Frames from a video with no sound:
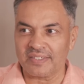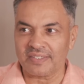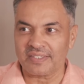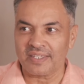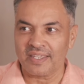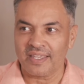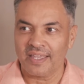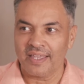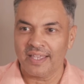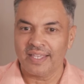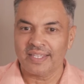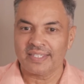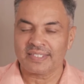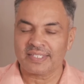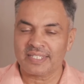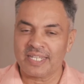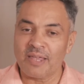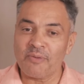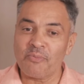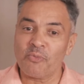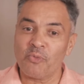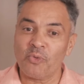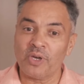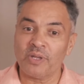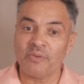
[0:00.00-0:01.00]
Step
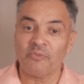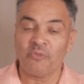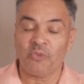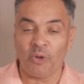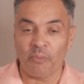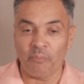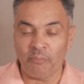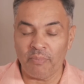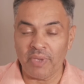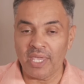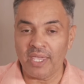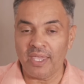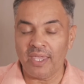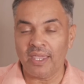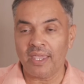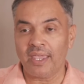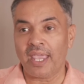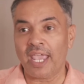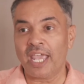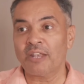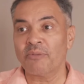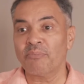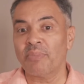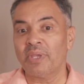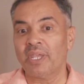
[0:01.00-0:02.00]
one for me can
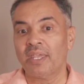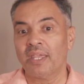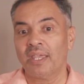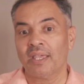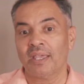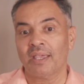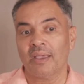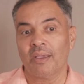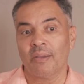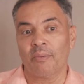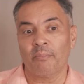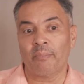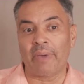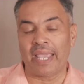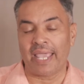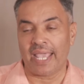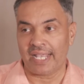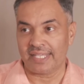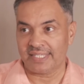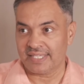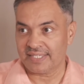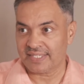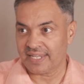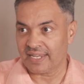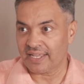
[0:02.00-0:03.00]
be my existing
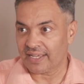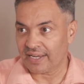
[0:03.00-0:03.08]
client.